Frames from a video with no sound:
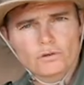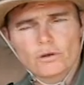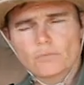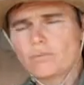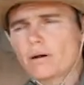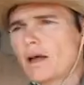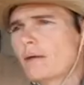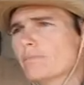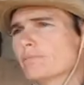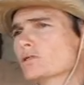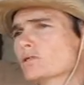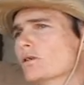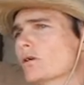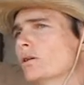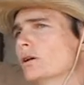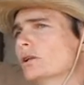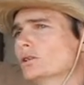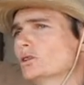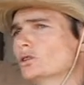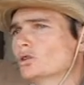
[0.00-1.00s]
perhaps
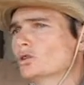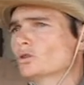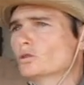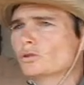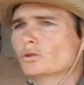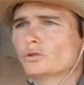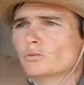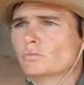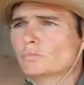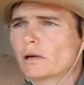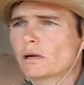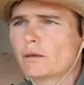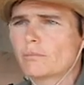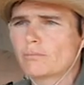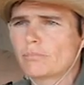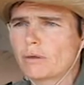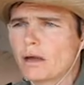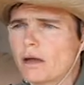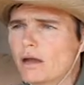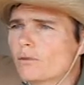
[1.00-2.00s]
going to Pick and
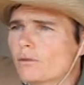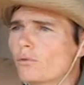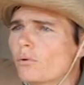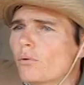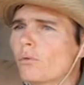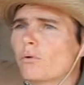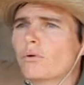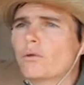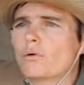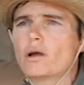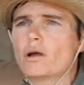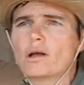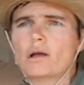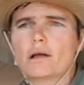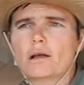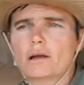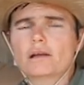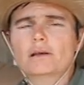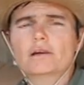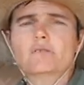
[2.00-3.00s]
Pay or
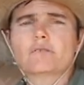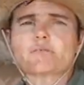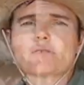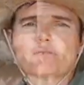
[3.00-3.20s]
any of the